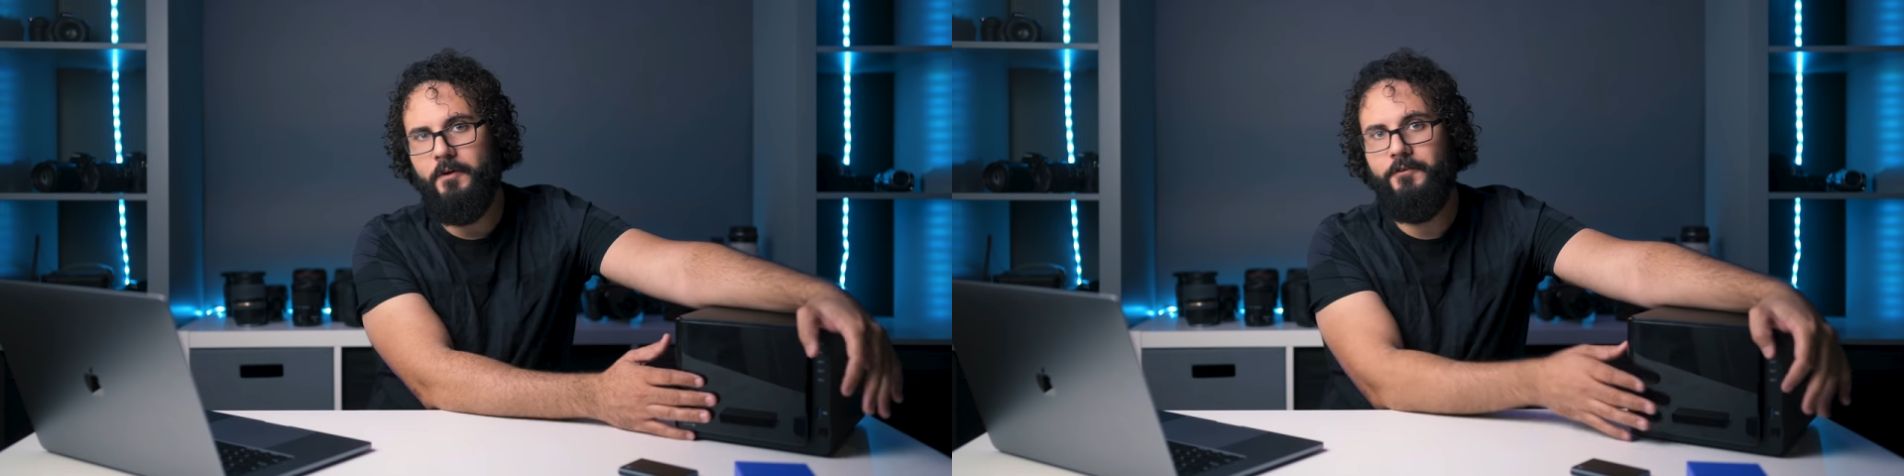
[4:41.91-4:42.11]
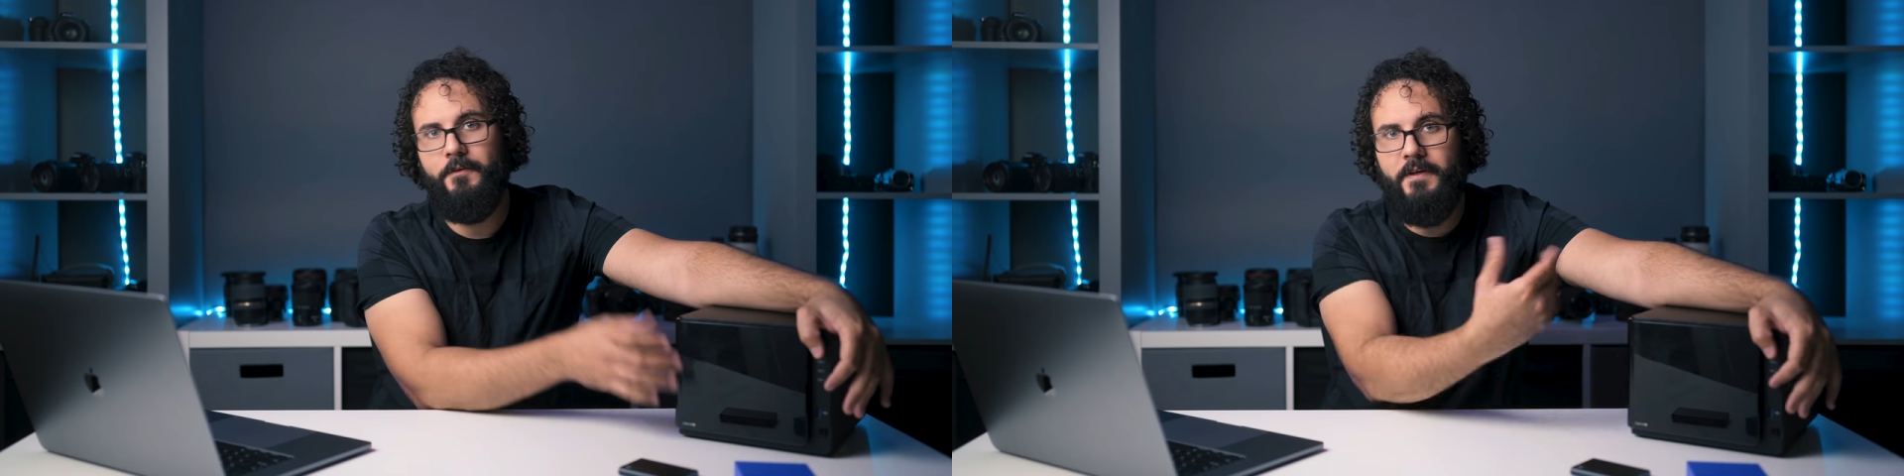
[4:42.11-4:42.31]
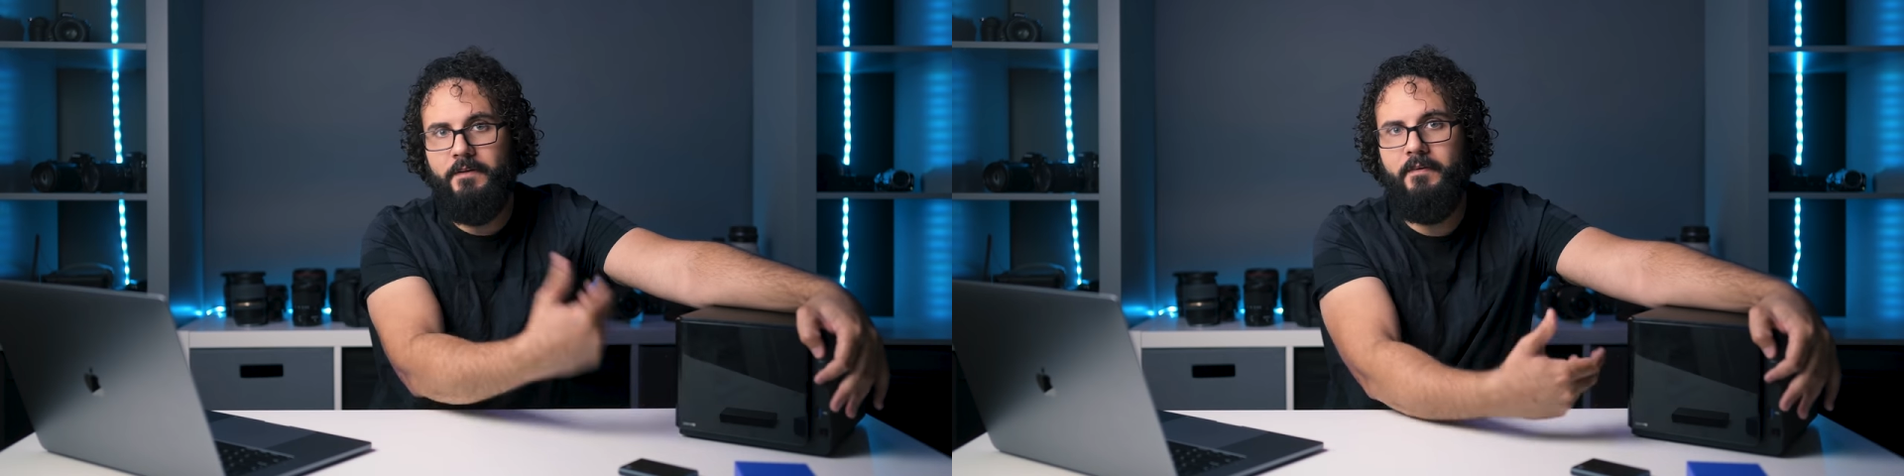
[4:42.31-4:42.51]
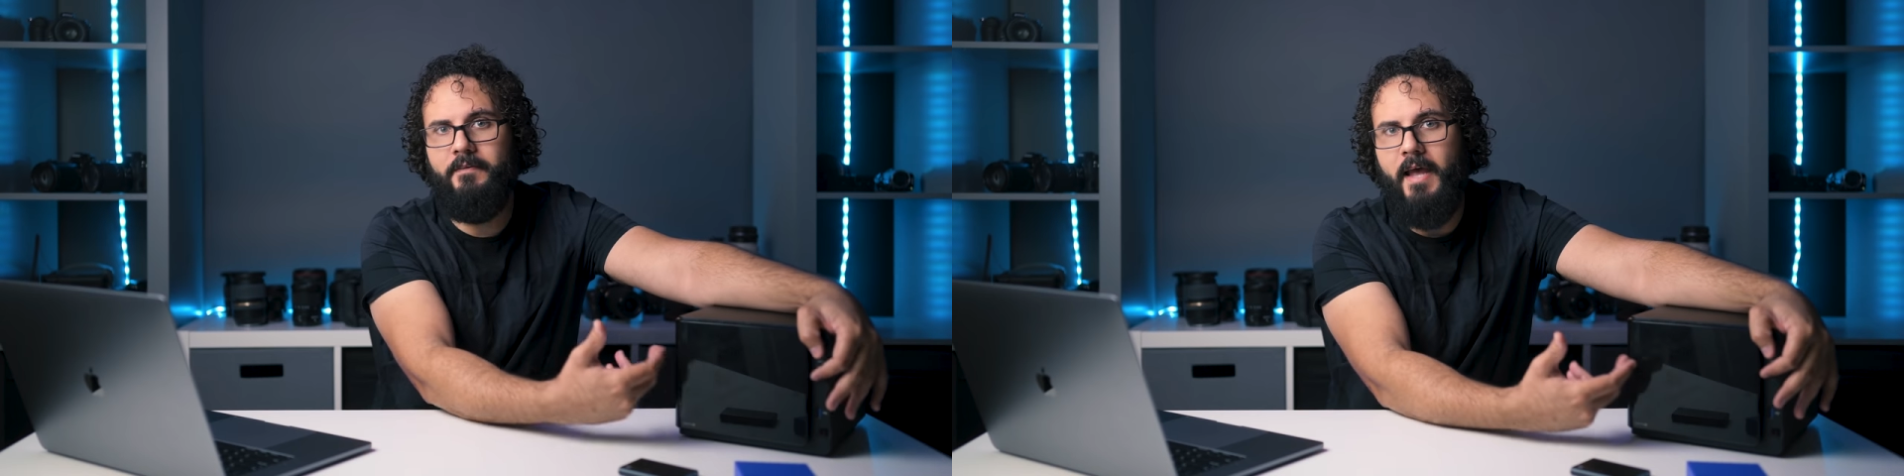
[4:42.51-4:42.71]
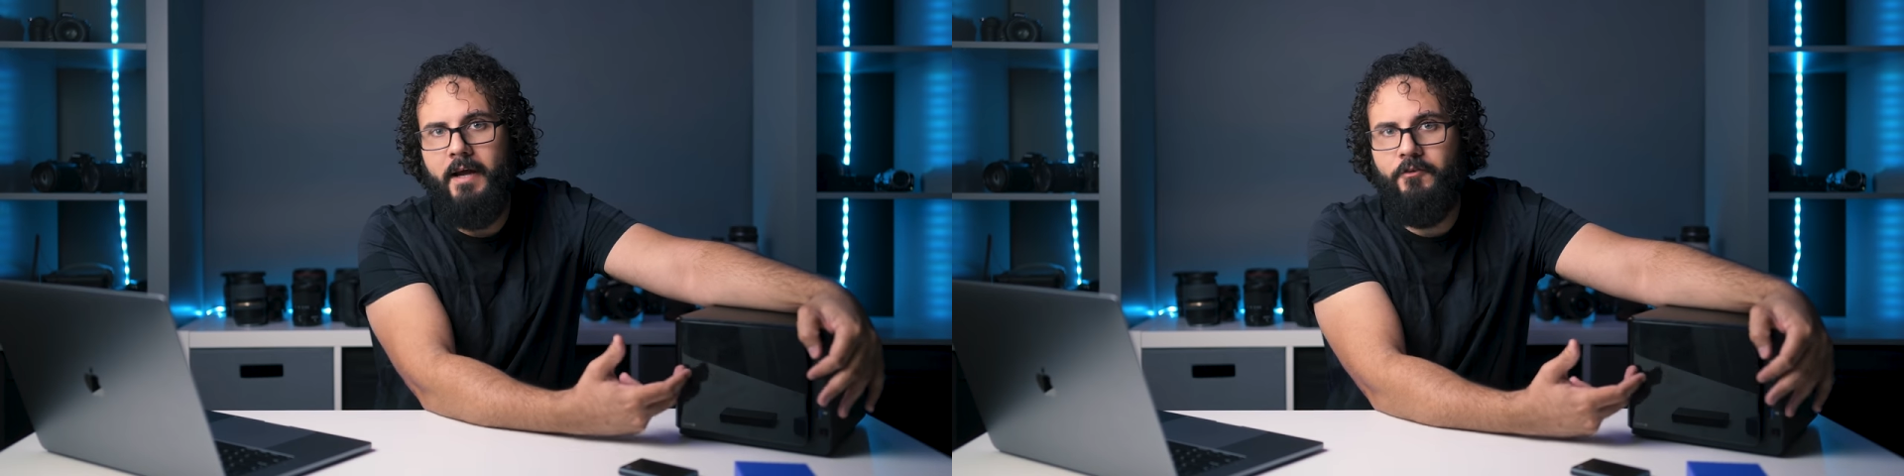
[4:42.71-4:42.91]
So this is
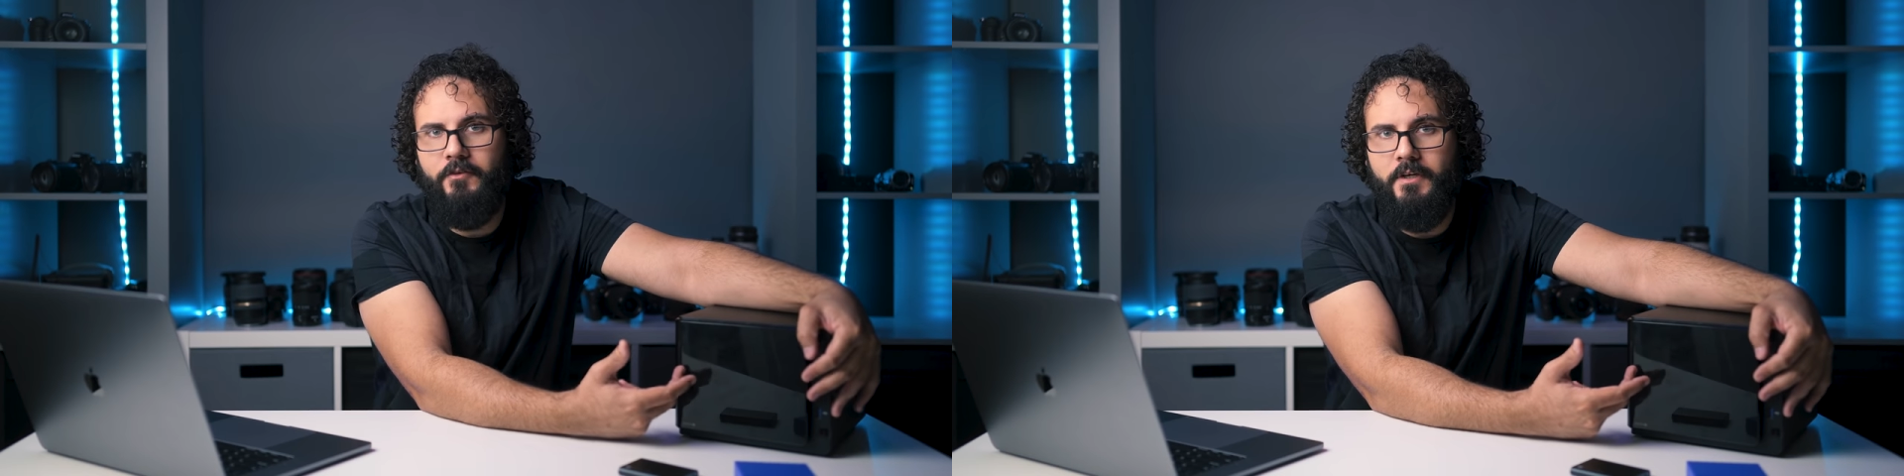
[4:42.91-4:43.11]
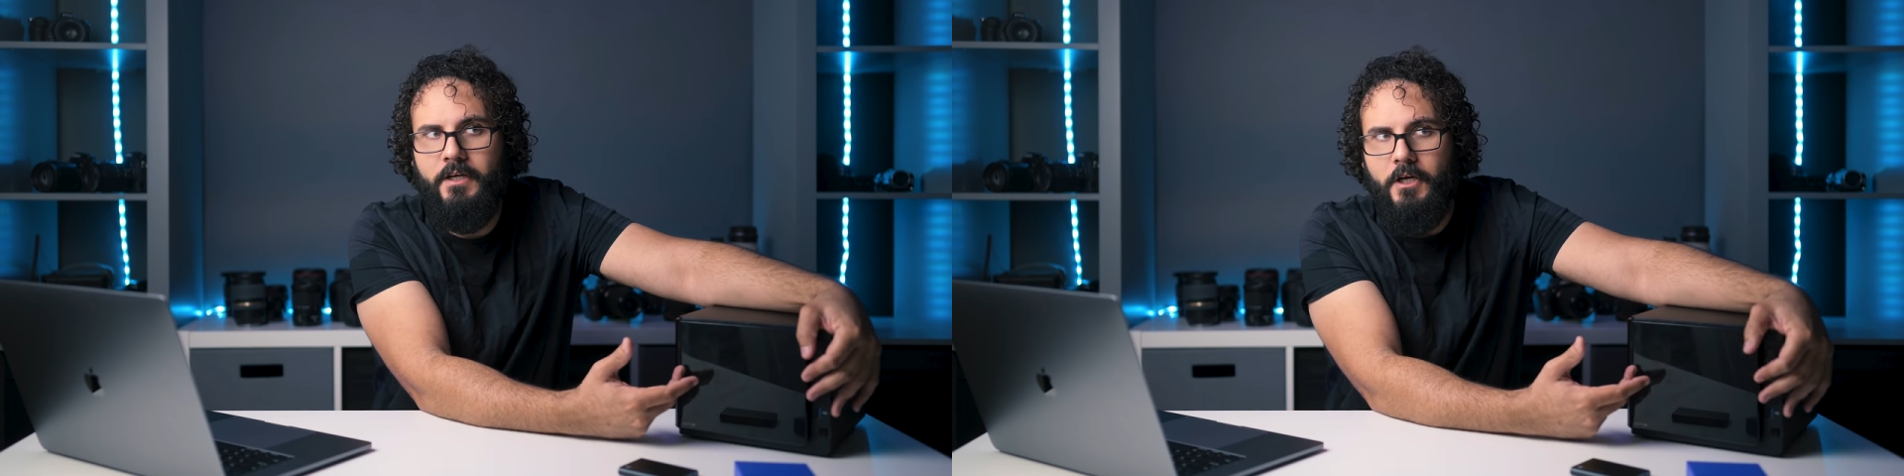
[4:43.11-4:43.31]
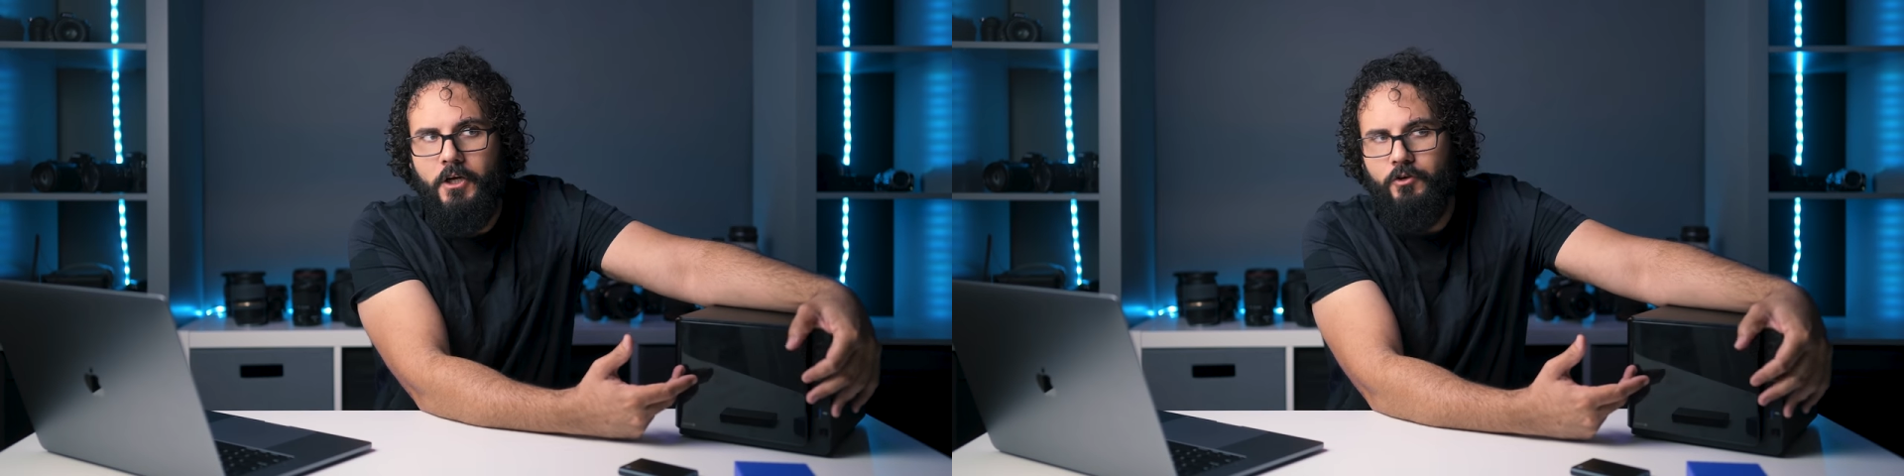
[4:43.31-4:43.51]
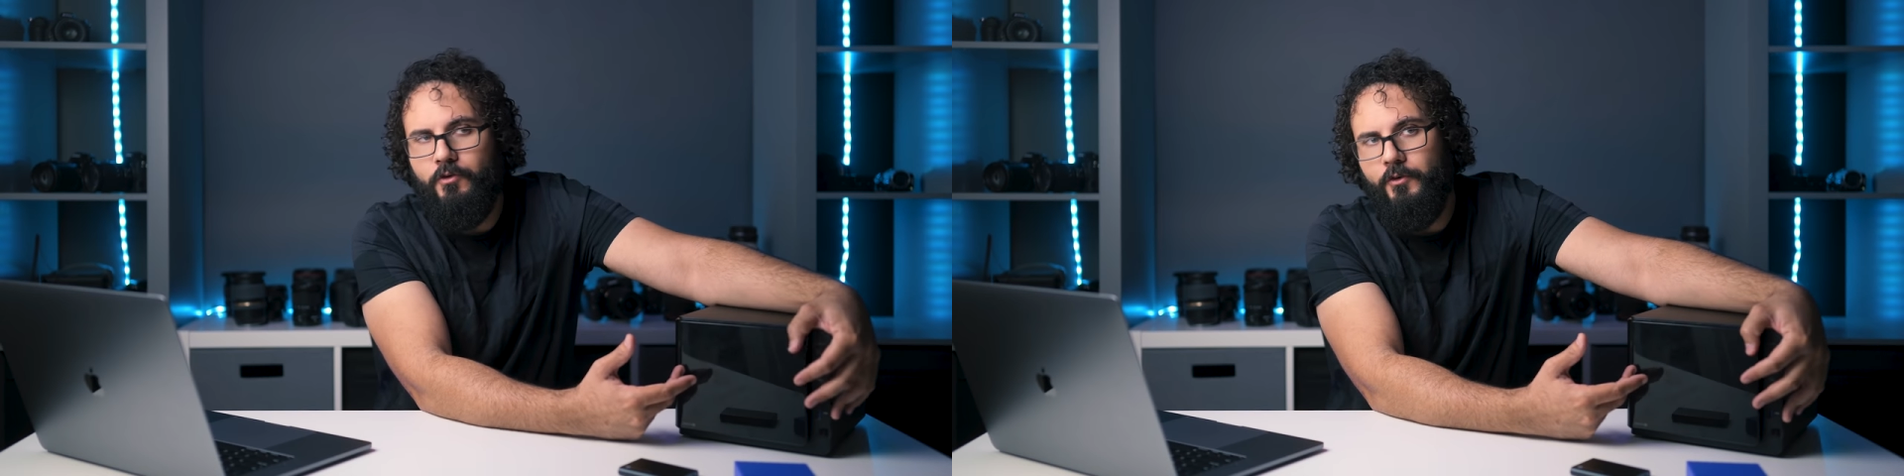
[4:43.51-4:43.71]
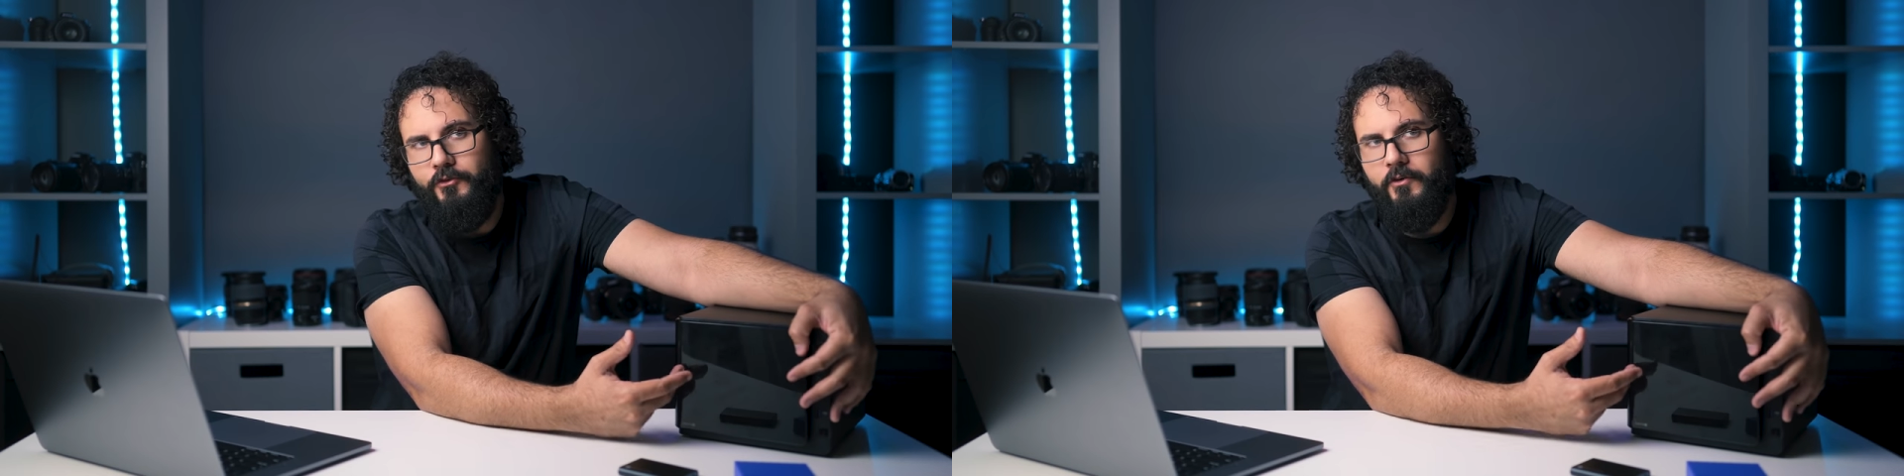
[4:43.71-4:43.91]
actually
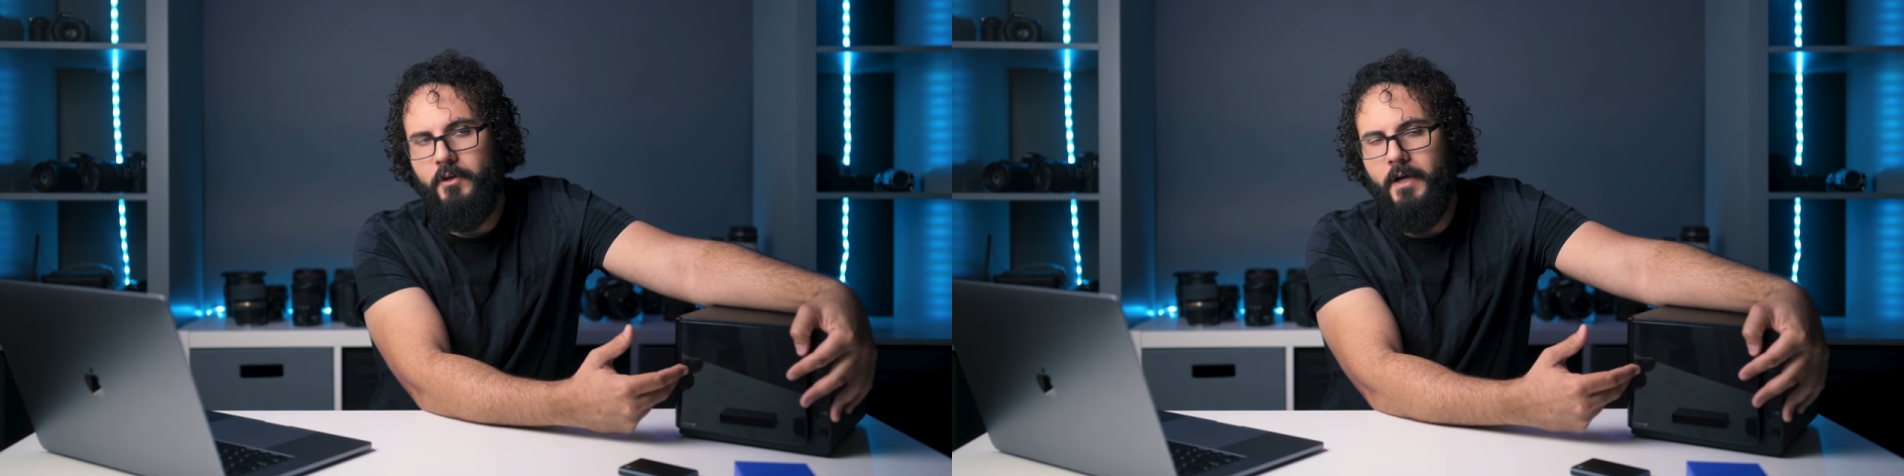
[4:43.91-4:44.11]
crucial.